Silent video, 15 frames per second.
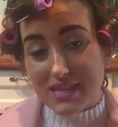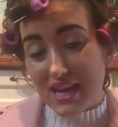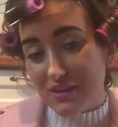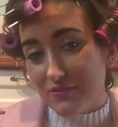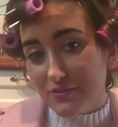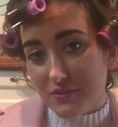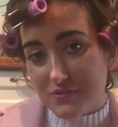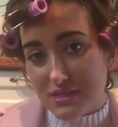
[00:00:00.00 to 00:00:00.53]

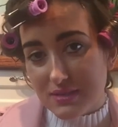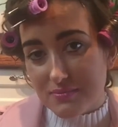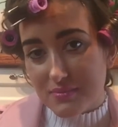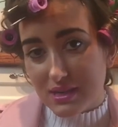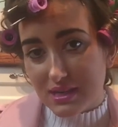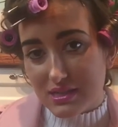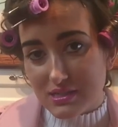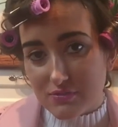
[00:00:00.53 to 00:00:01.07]
10-15
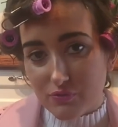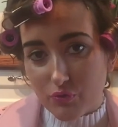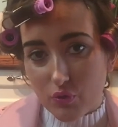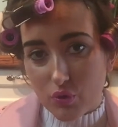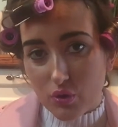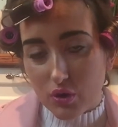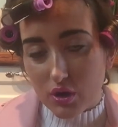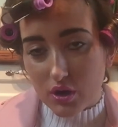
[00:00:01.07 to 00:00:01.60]
minutes
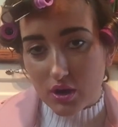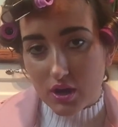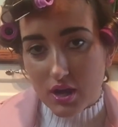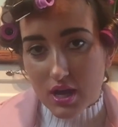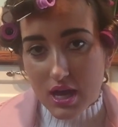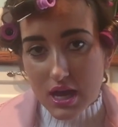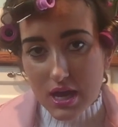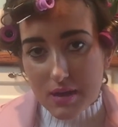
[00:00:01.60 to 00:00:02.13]
for
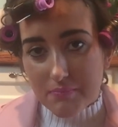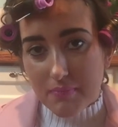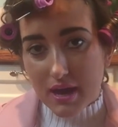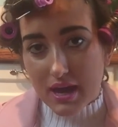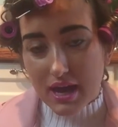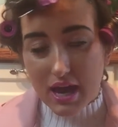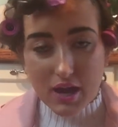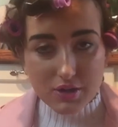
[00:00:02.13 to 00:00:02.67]

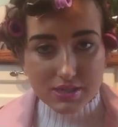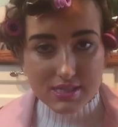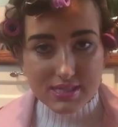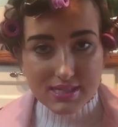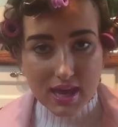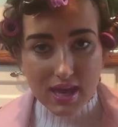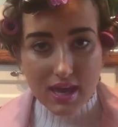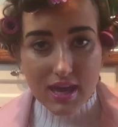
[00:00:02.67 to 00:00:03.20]
my hair to set